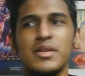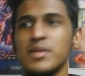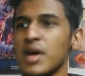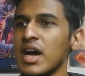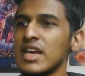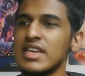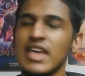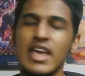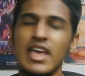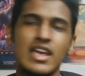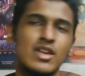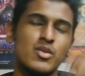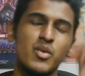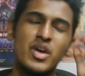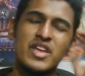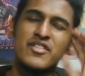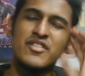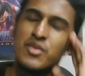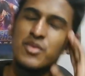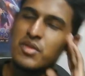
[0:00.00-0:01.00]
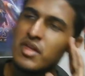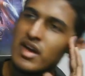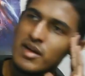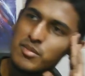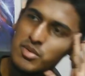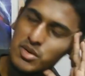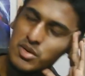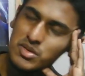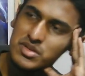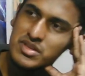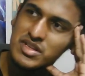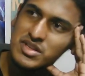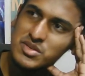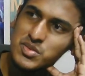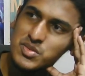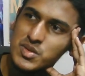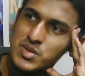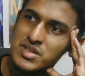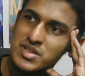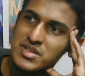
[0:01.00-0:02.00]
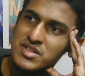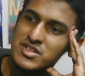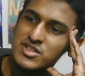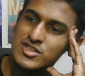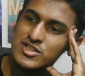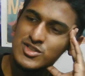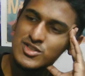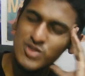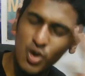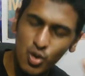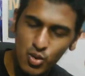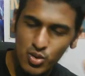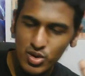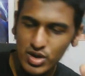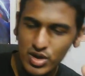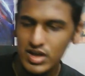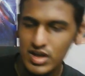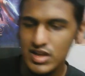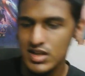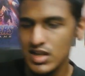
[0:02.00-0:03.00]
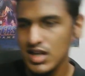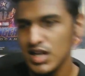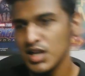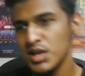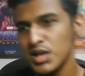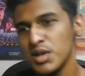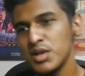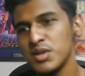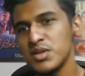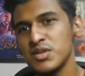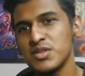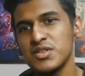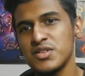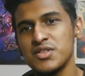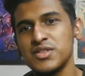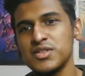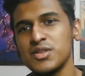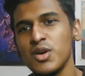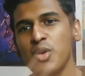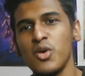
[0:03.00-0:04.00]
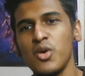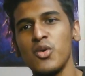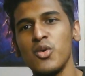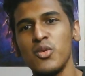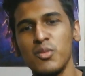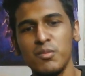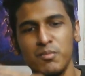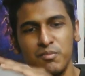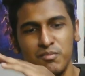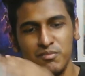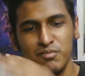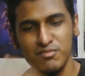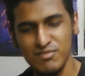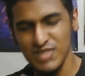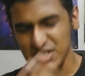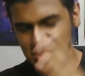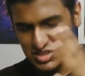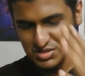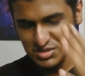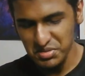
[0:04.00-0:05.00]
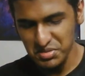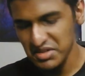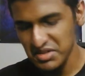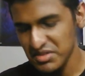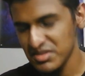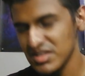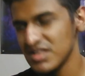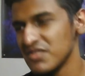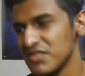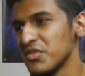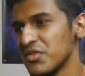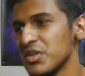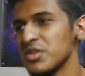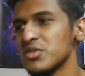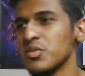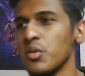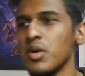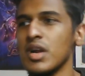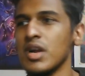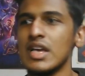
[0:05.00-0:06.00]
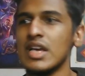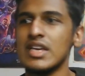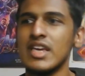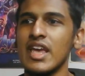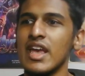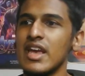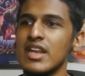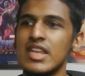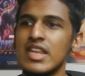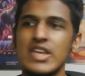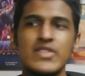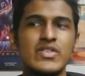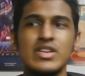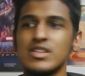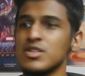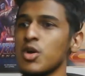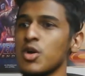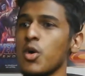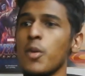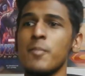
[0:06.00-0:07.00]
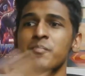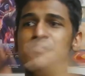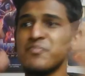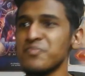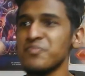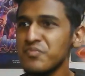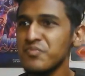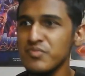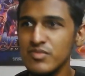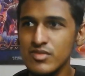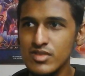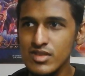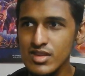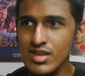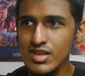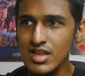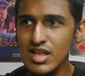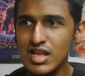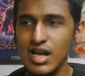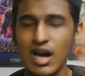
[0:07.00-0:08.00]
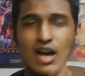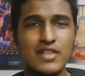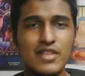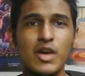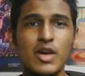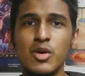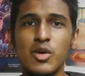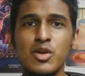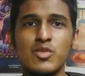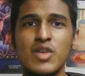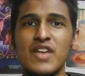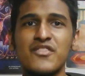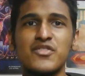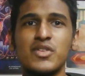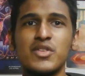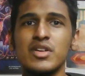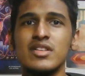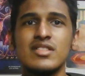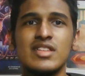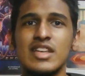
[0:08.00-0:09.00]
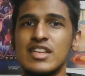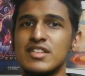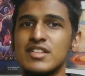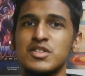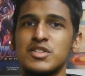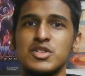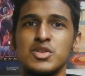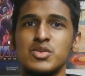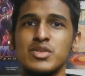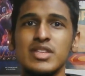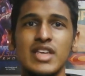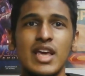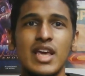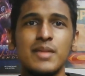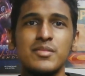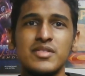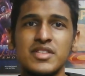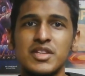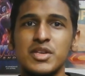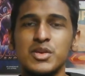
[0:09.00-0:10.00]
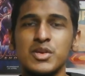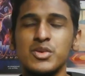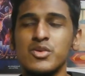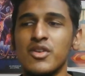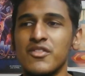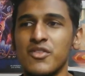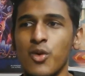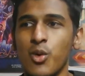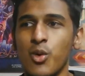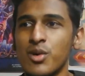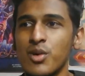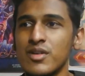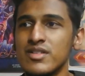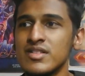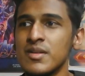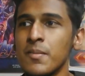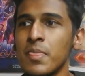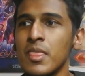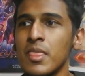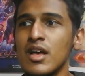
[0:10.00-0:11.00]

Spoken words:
I can't wait for that, bro. This was so good, so much better than the first one. I can't even. So there were references to the MCU, of course.